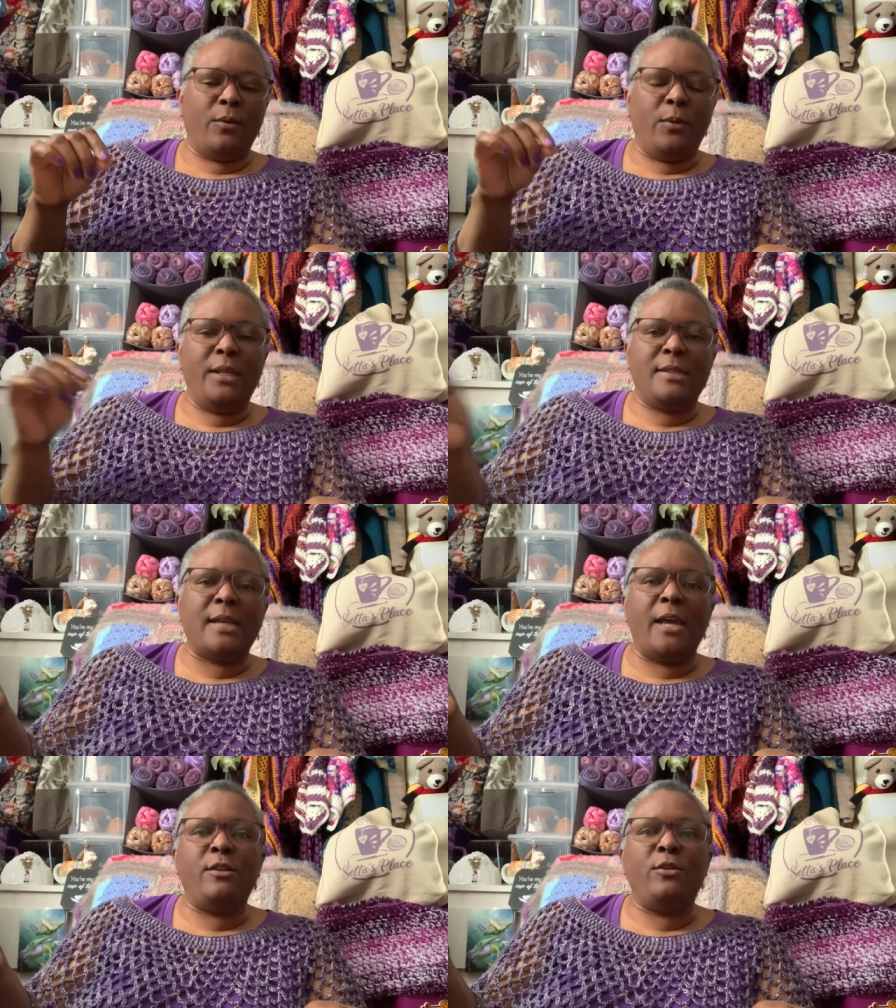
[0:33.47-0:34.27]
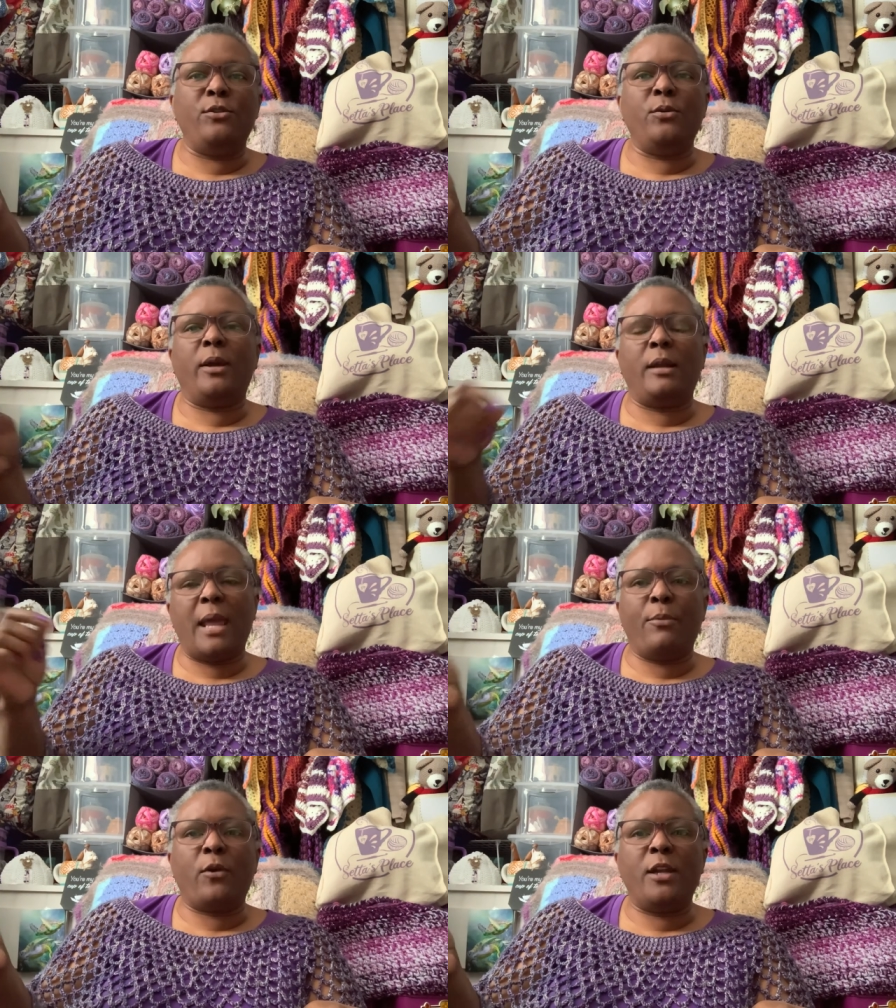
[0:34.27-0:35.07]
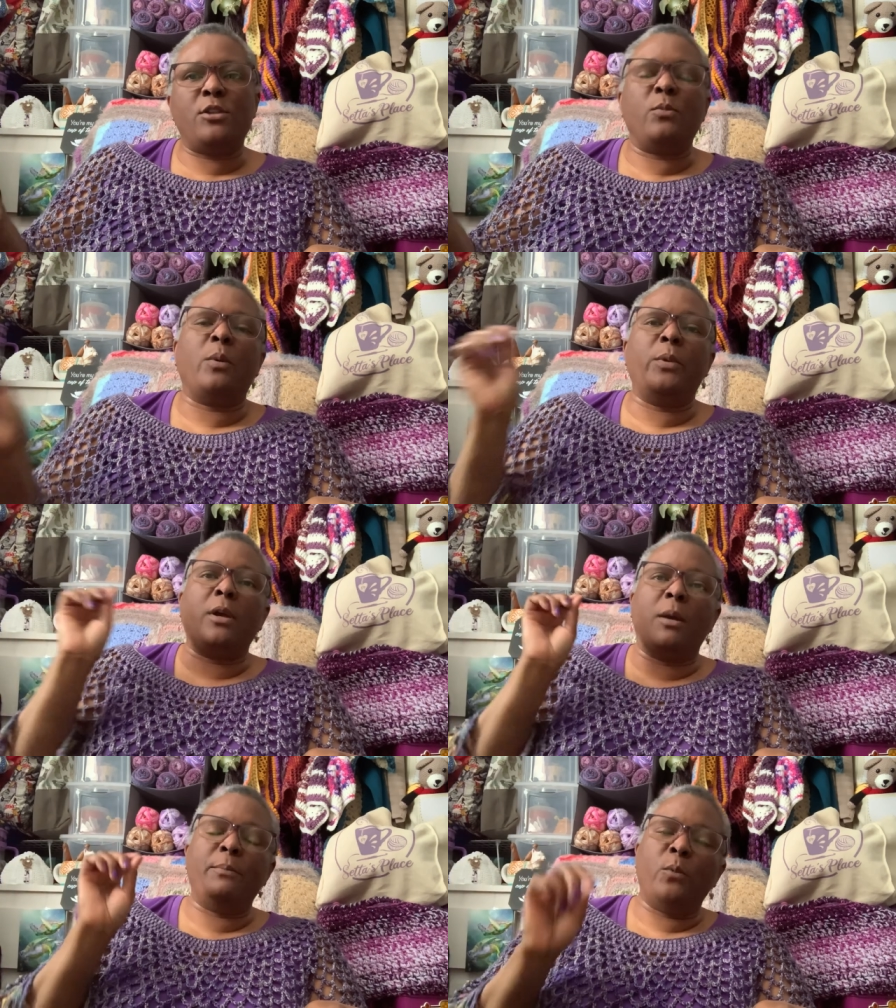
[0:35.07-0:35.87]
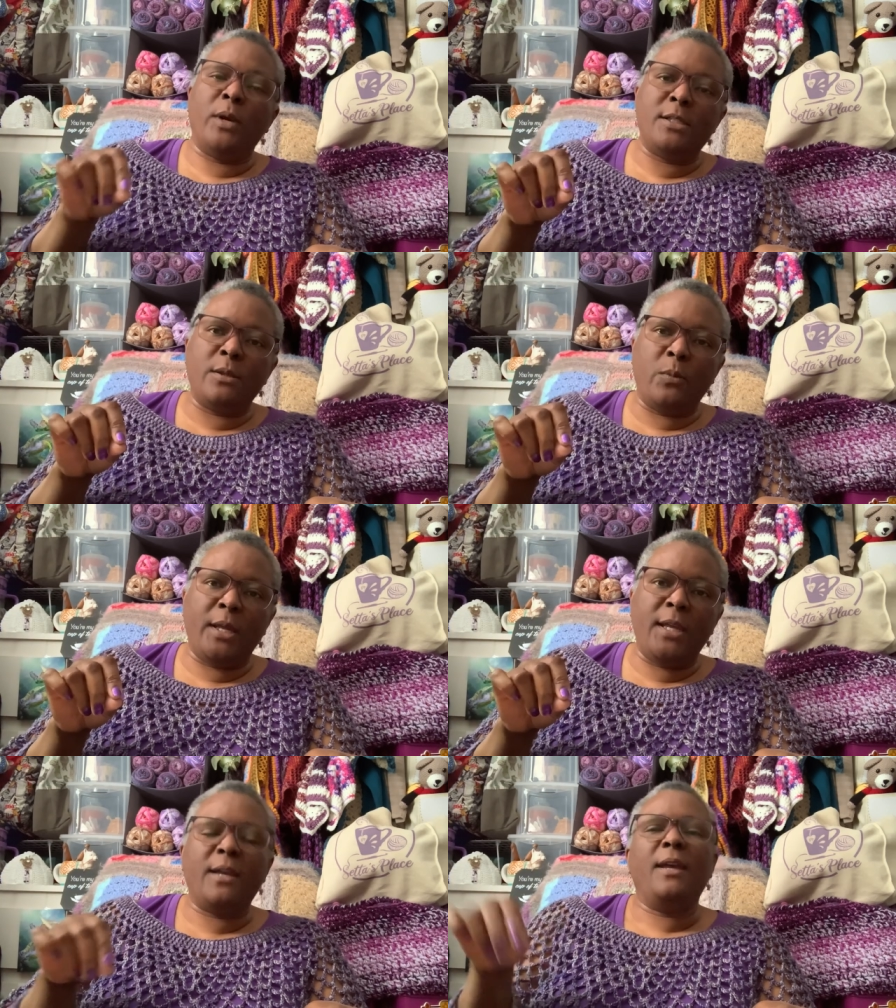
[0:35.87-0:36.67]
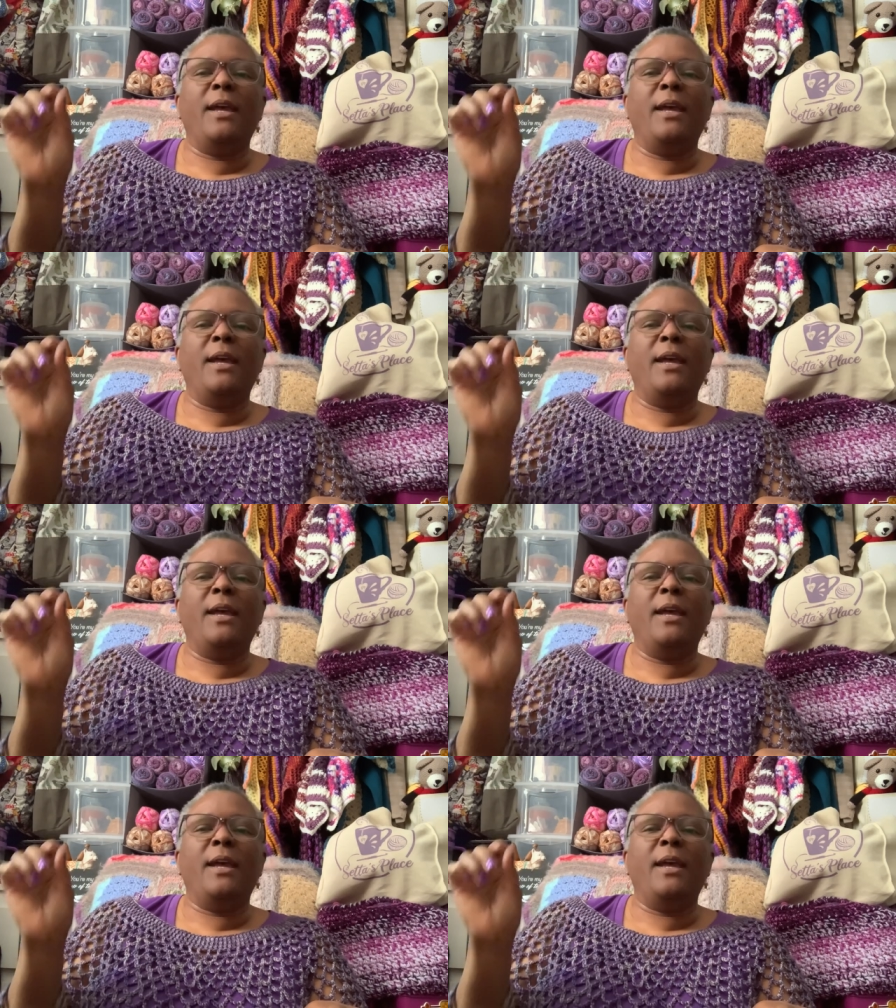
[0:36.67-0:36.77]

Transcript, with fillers: we decided to do a collaboration where we come once a week